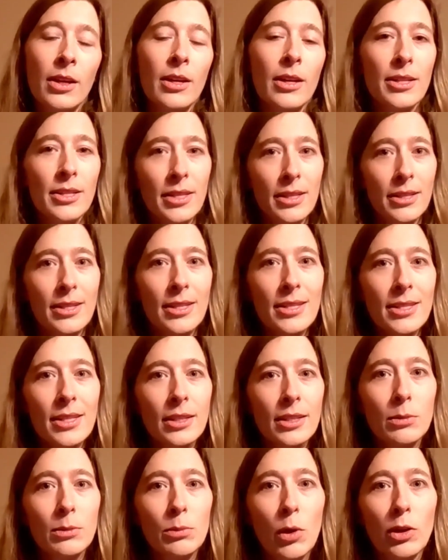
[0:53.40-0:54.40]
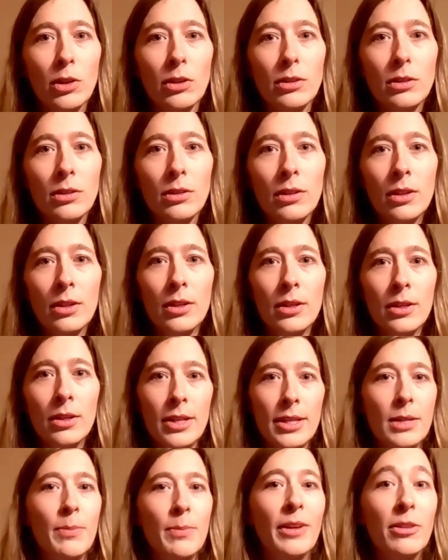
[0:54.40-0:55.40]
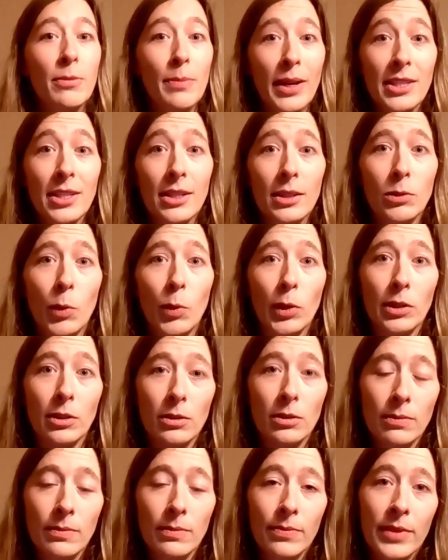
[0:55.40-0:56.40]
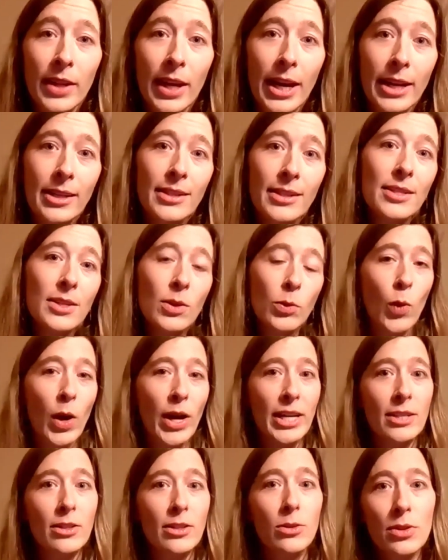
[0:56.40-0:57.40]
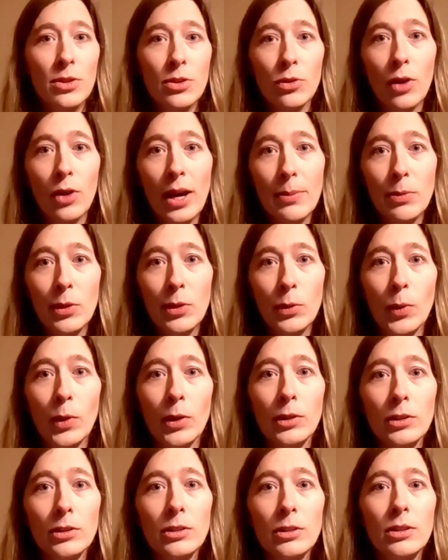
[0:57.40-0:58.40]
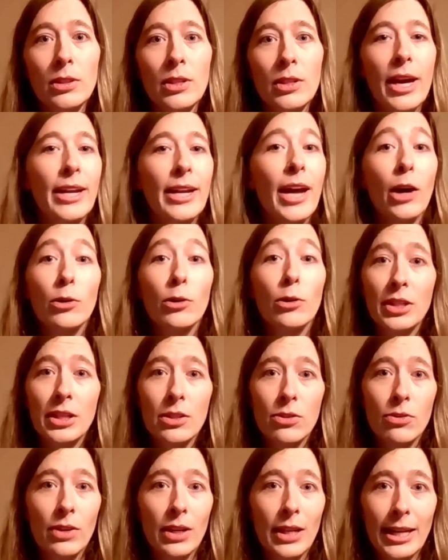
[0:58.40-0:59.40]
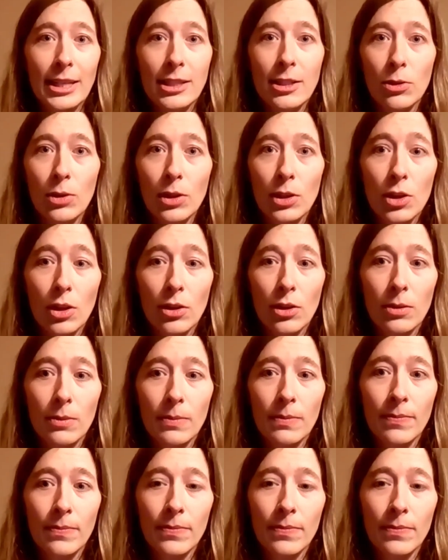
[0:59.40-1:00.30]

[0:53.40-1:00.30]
A statistical model is a mathematical model, and it is a way to describe the world and how things relate to each other.